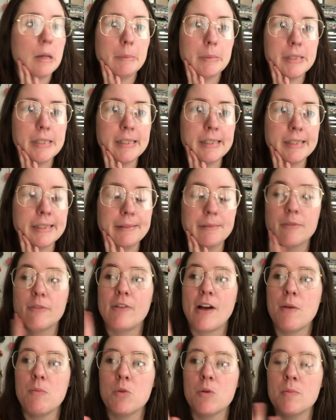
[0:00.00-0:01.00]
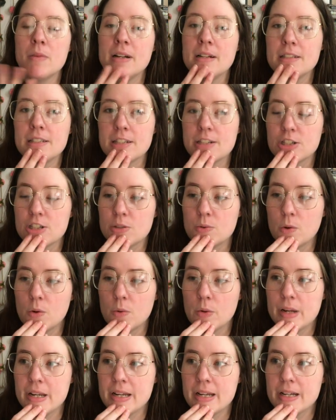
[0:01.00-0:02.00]
but yeah, five more months and she
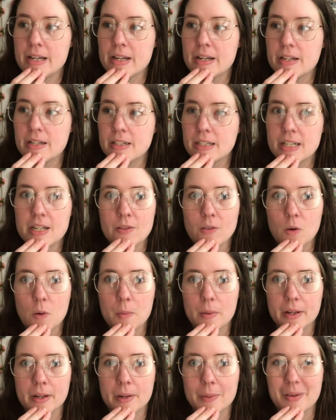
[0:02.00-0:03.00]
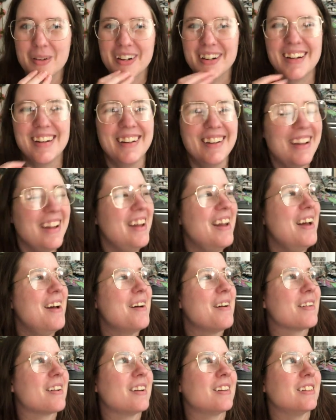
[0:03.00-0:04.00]
won't need to eat formula anymore
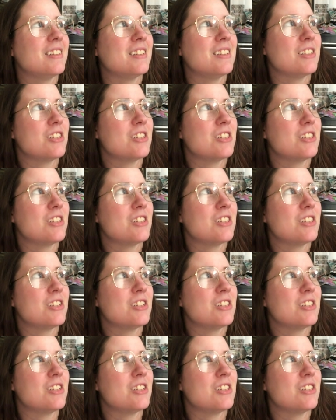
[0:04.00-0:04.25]
because